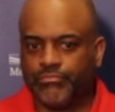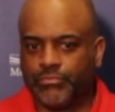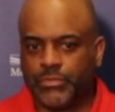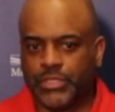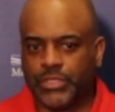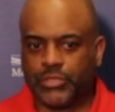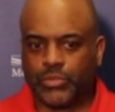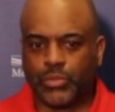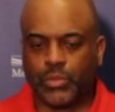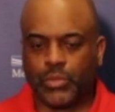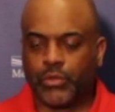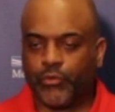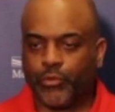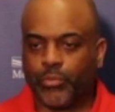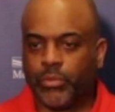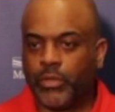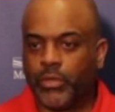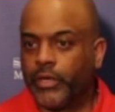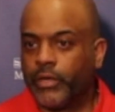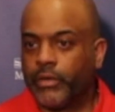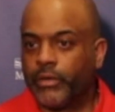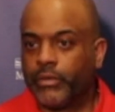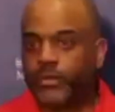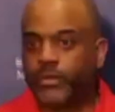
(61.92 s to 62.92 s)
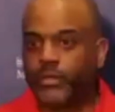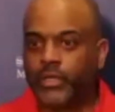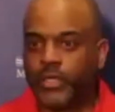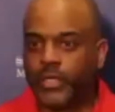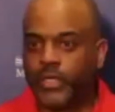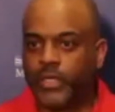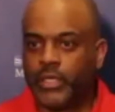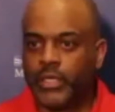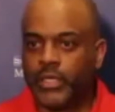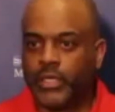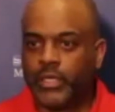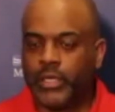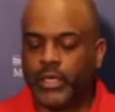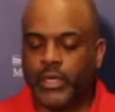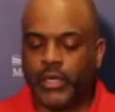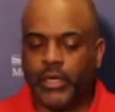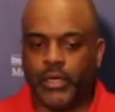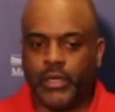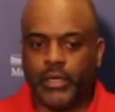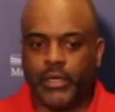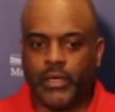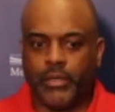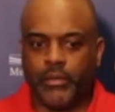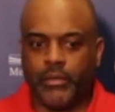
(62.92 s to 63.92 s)
He's too good of a player.
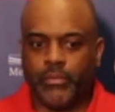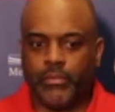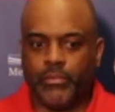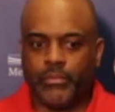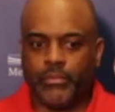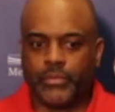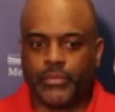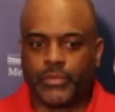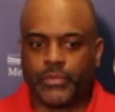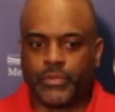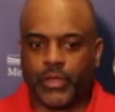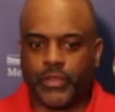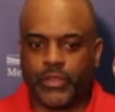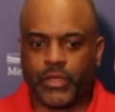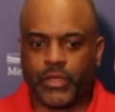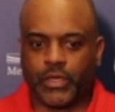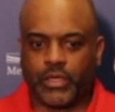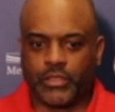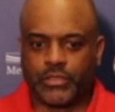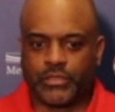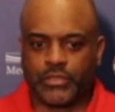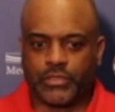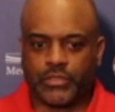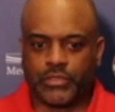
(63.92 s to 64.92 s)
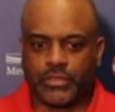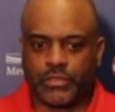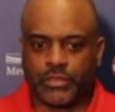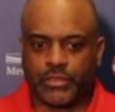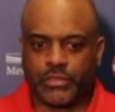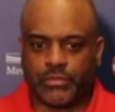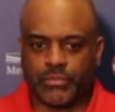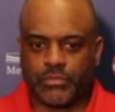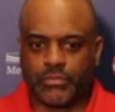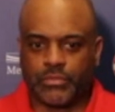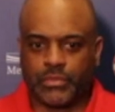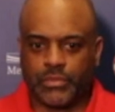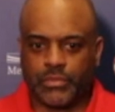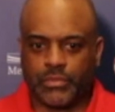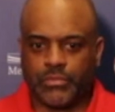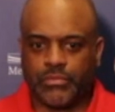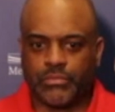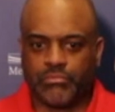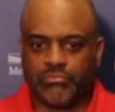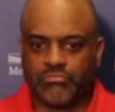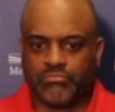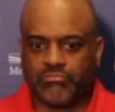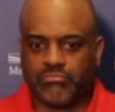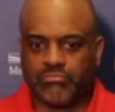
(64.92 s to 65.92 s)
So I it's just a
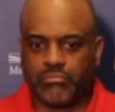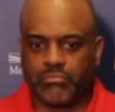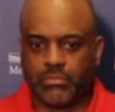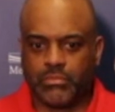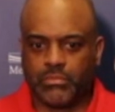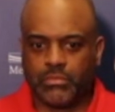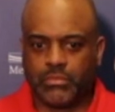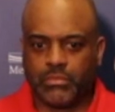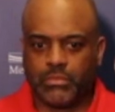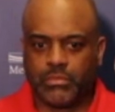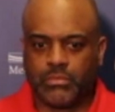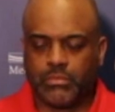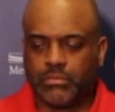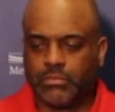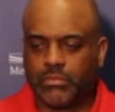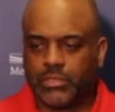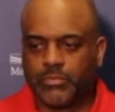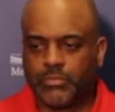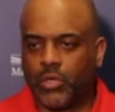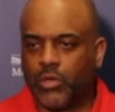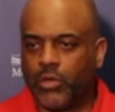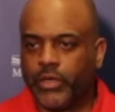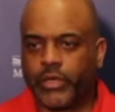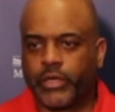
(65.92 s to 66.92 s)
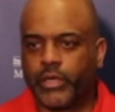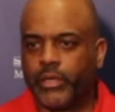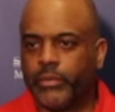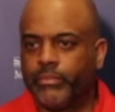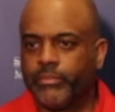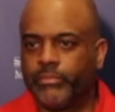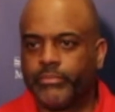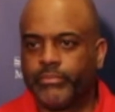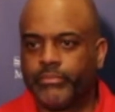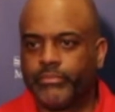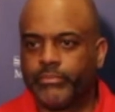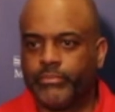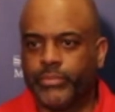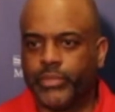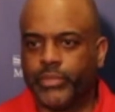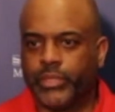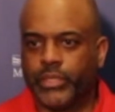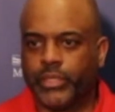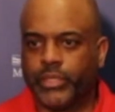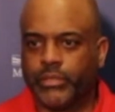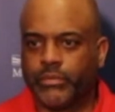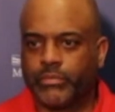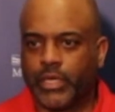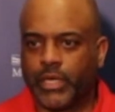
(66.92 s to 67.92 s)
small hiccup,
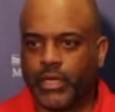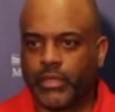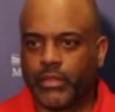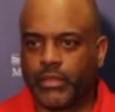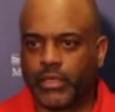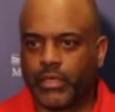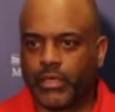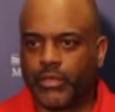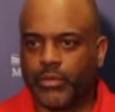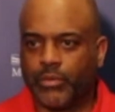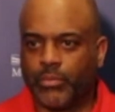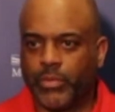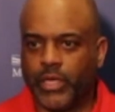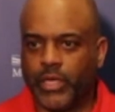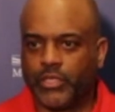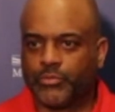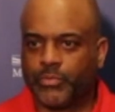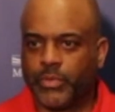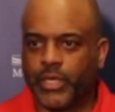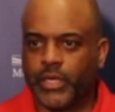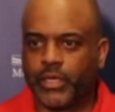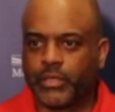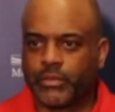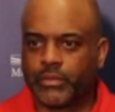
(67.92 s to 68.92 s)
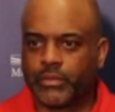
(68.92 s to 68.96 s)
but I think he'll bounce back.